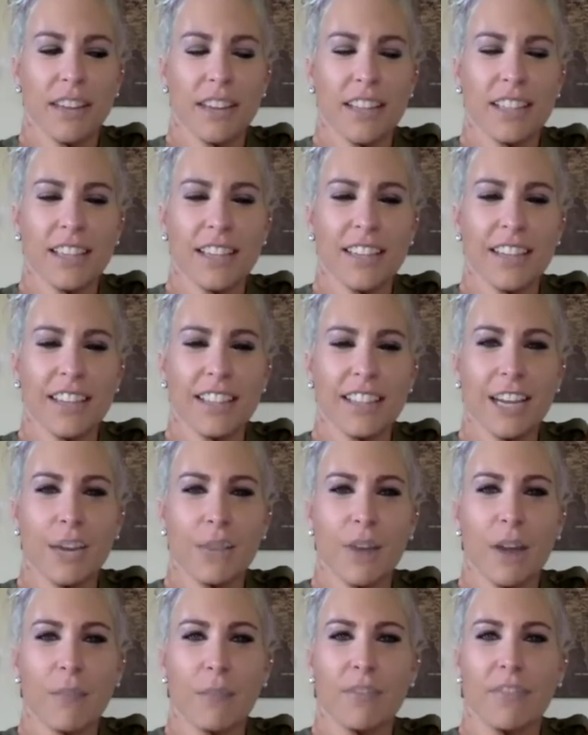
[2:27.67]
That's like a
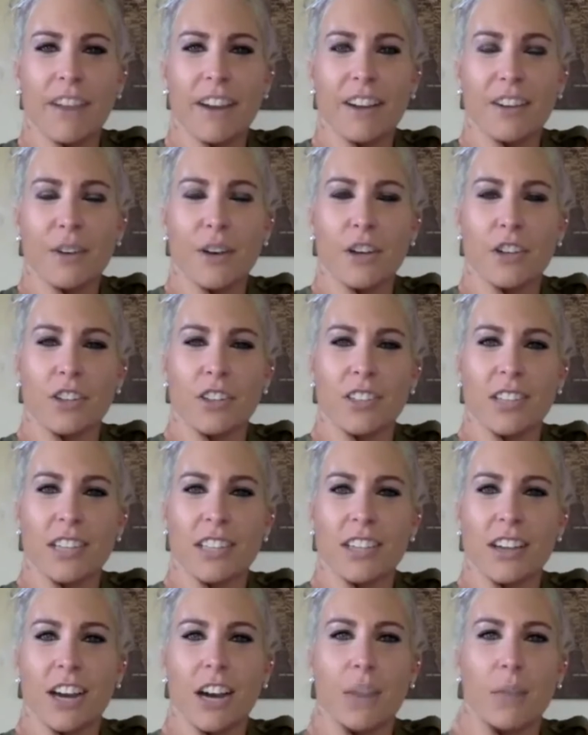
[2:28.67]
rapid fire question, so
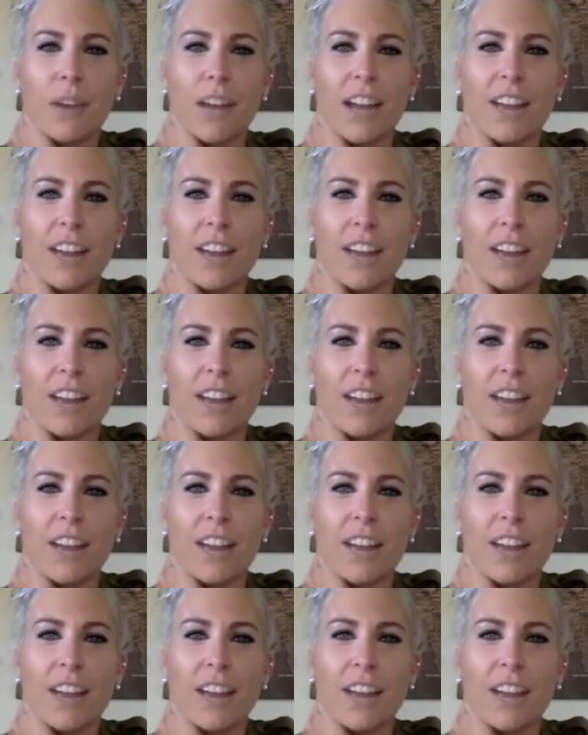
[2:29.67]
that's a hard one.